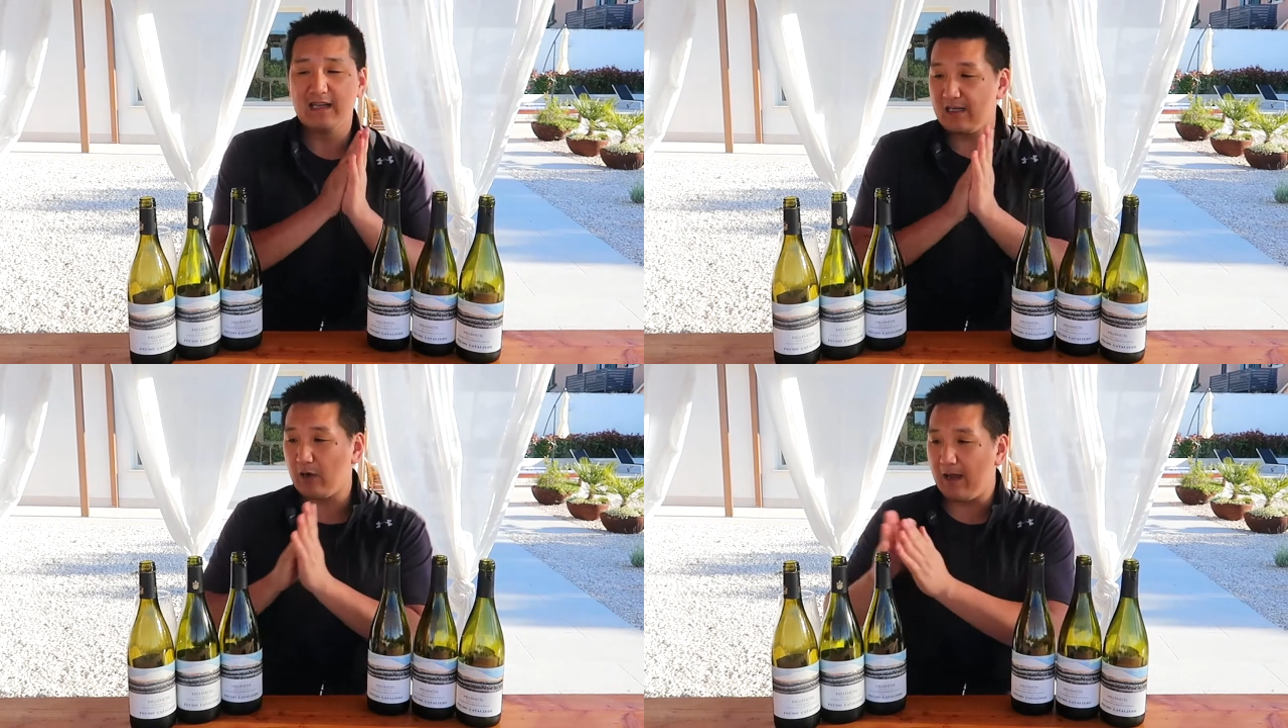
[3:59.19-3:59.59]

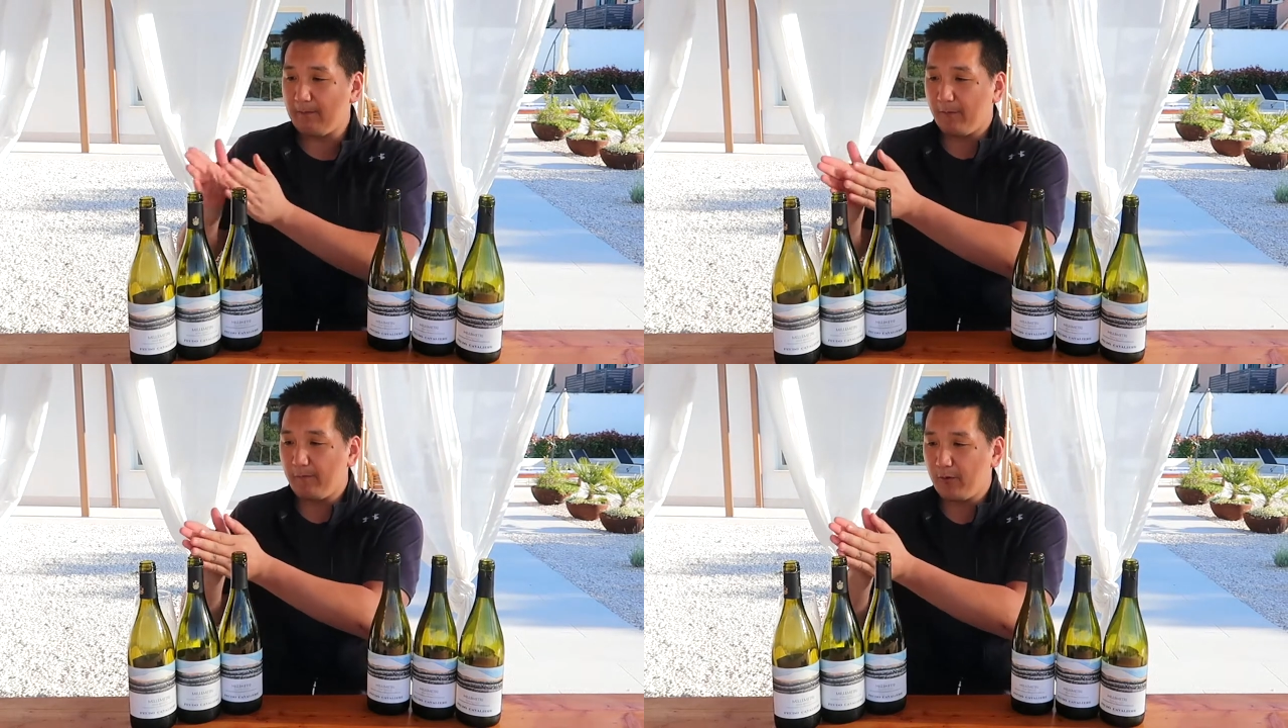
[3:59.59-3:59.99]
You know, I
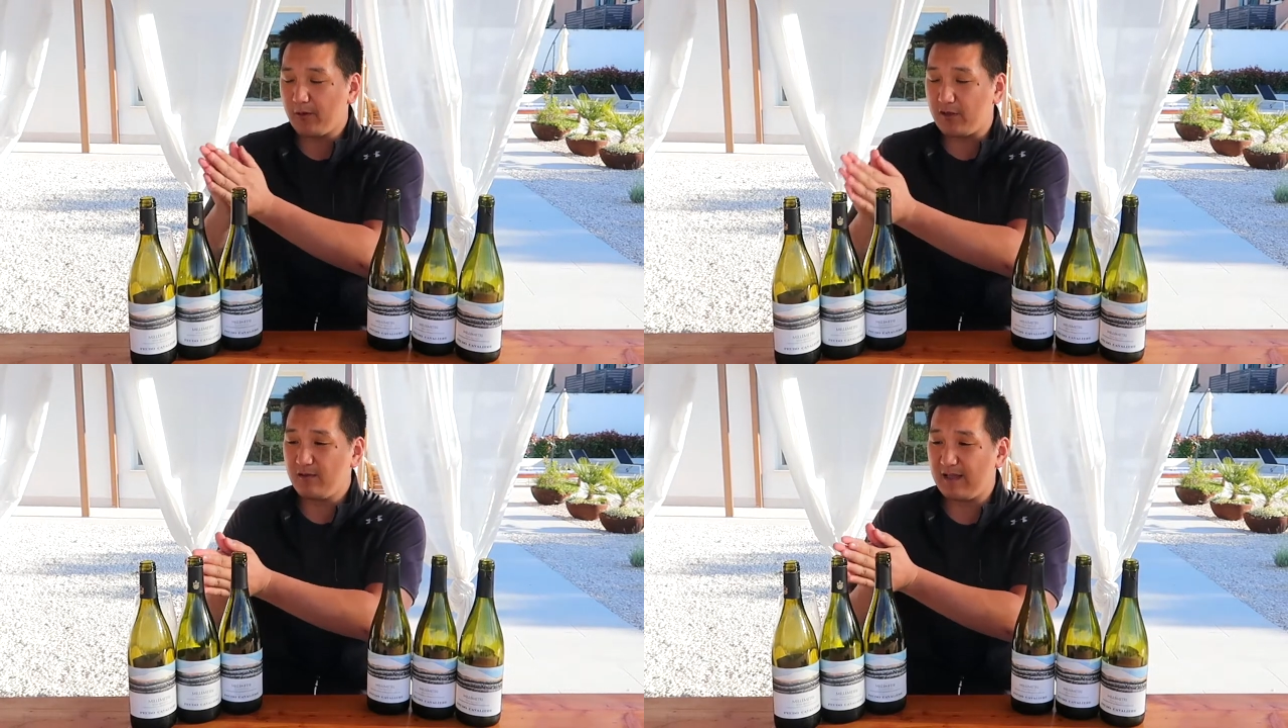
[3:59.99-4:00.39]
prefer
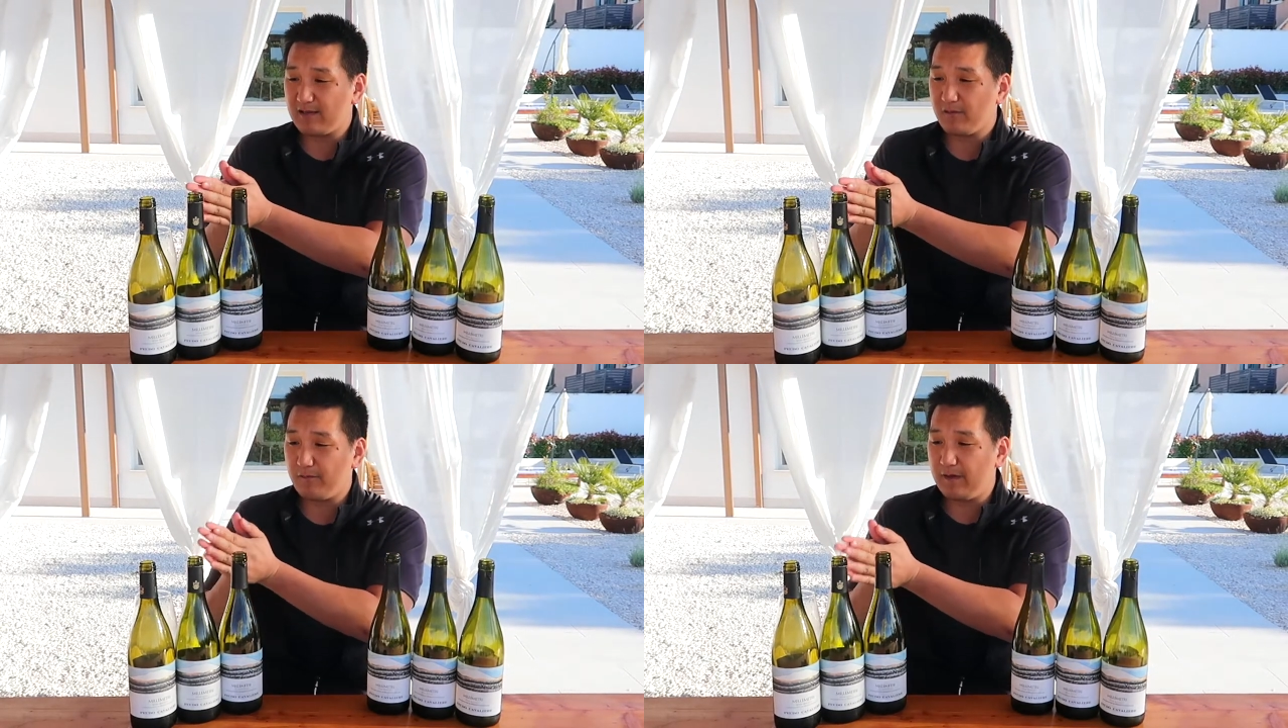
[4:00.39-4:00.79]
the
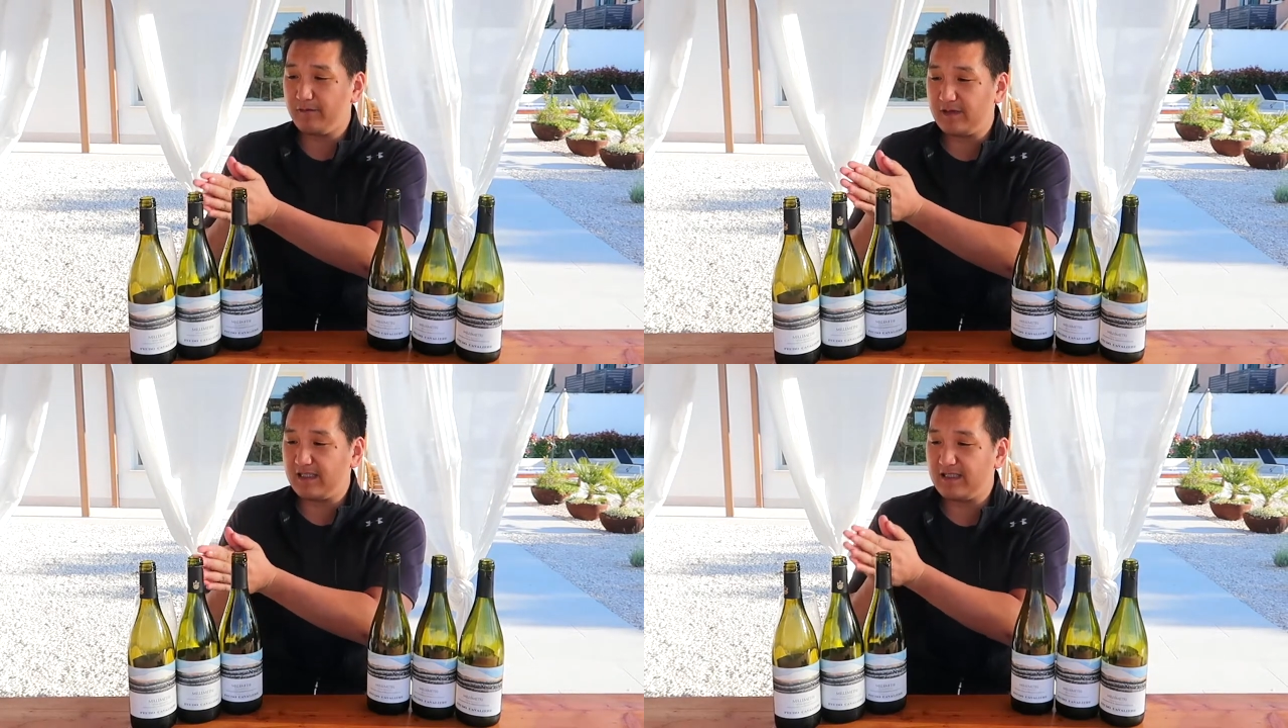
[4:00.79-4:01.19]

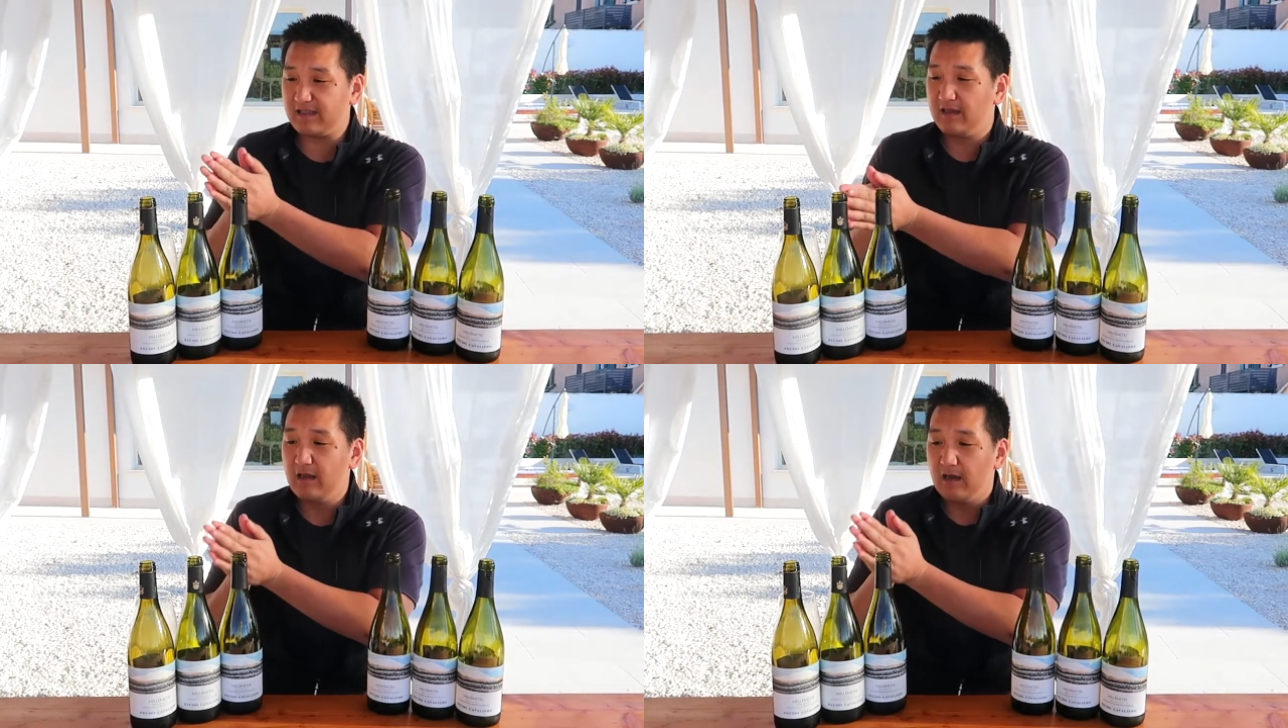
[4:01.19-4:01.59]

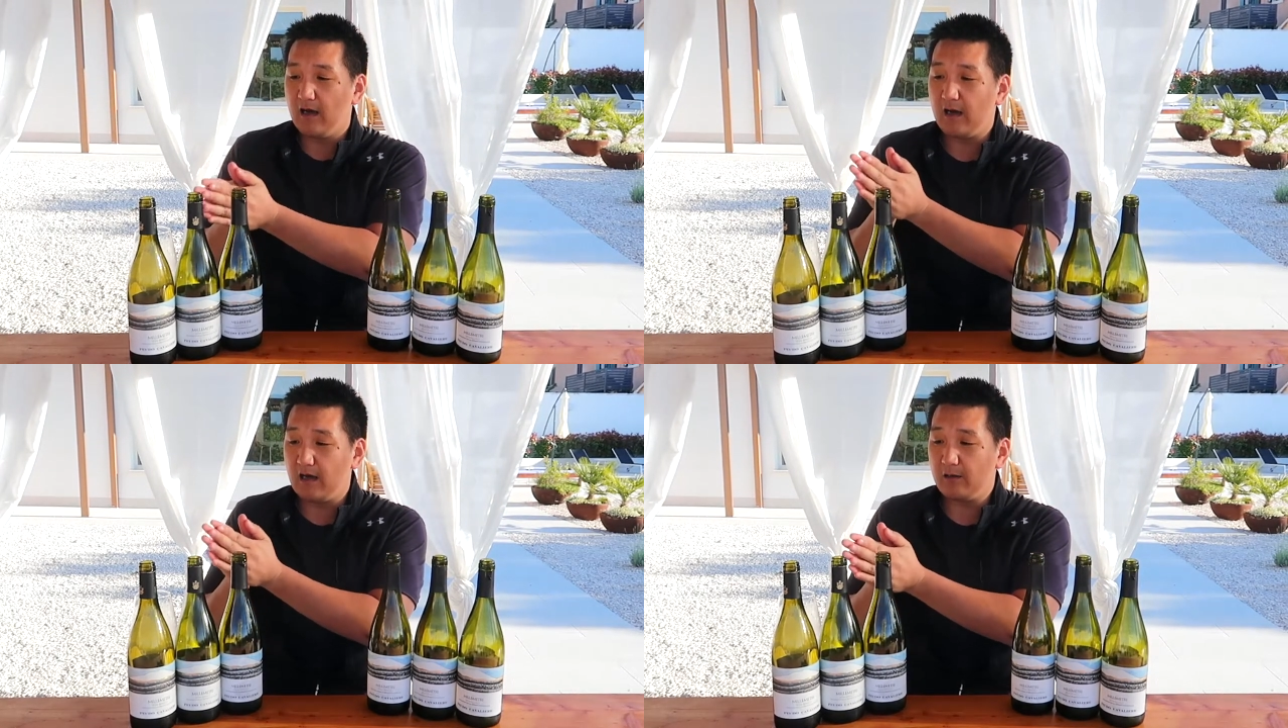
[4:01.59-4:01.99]
2015,
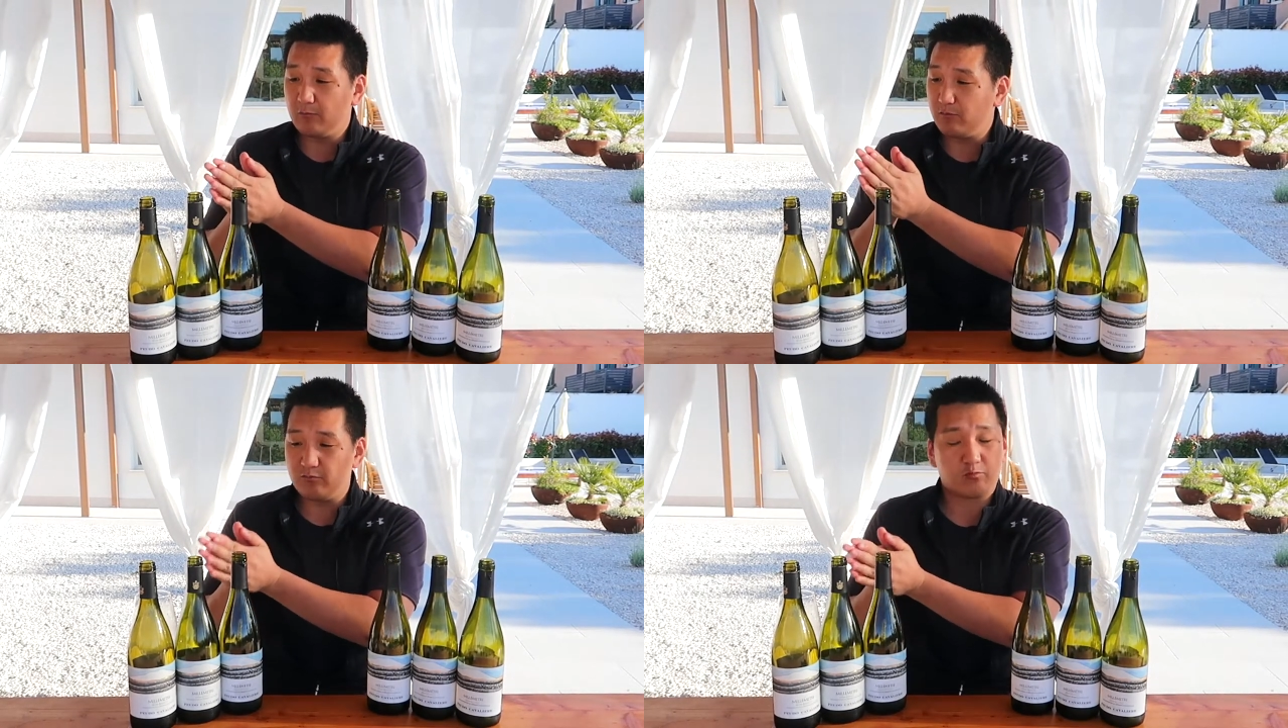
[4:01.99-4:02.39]

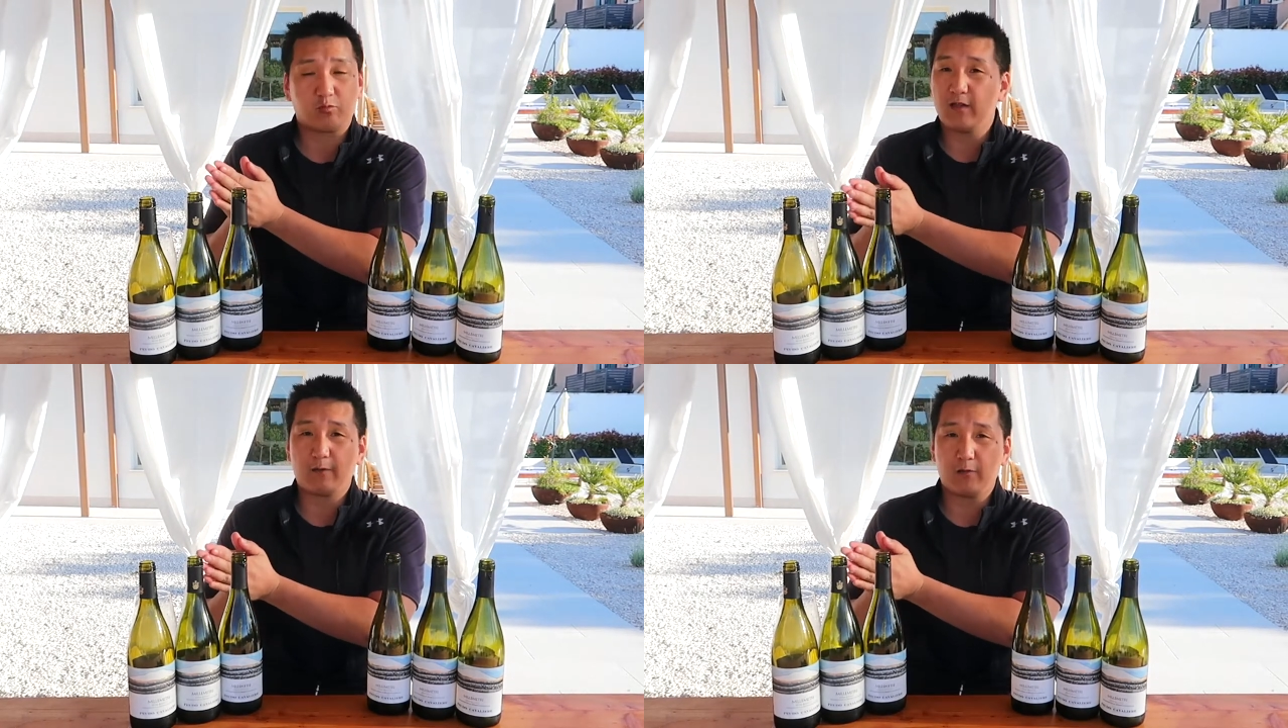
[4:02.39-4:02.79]

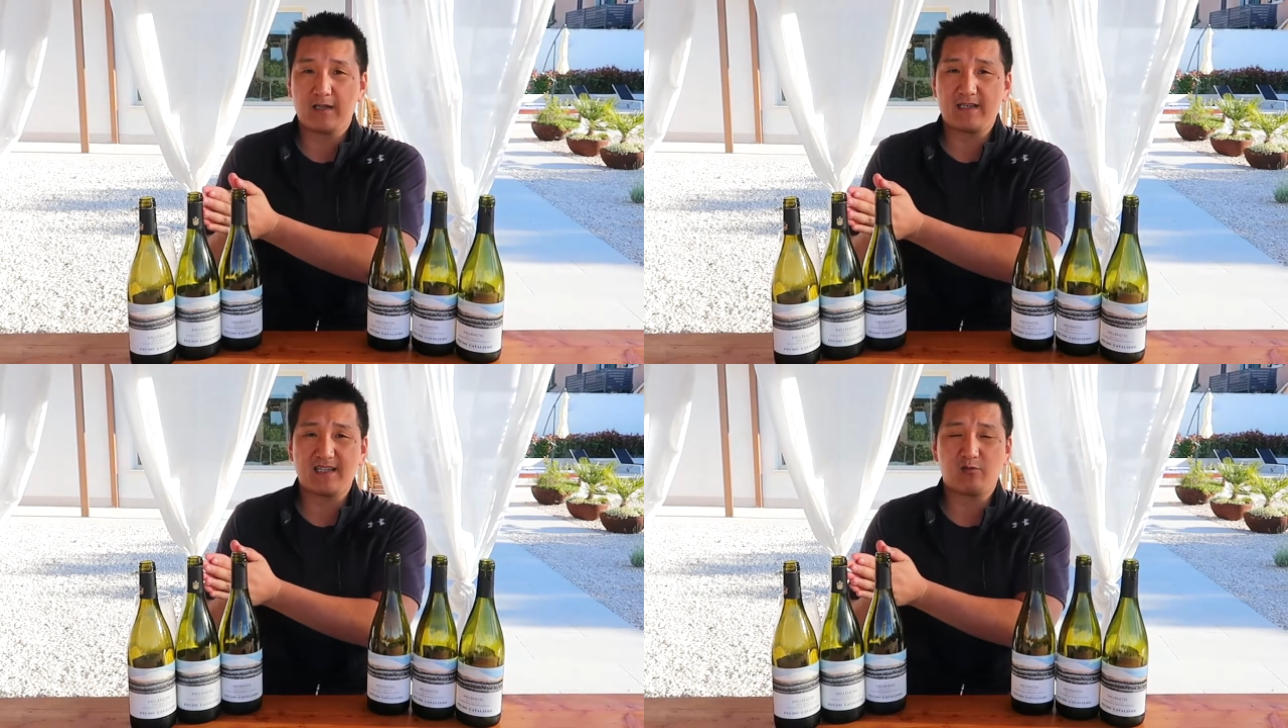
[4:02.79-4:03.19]
really,
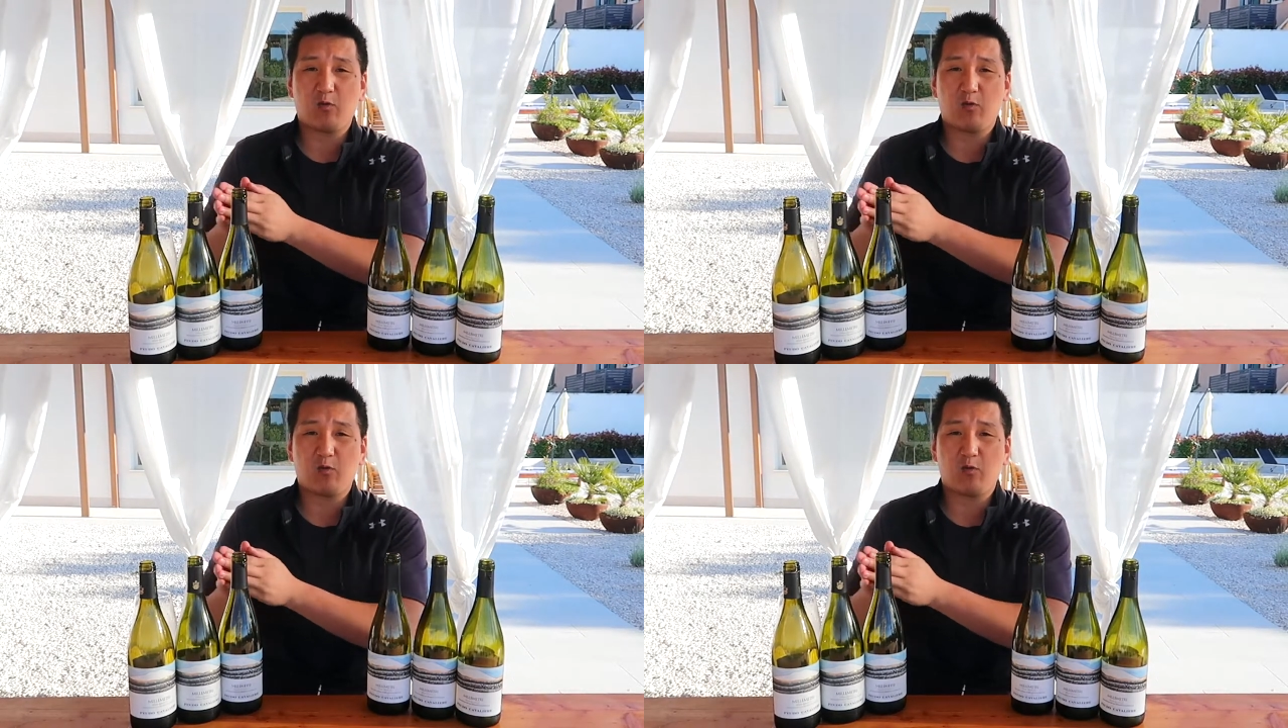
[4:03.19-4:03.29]
really nice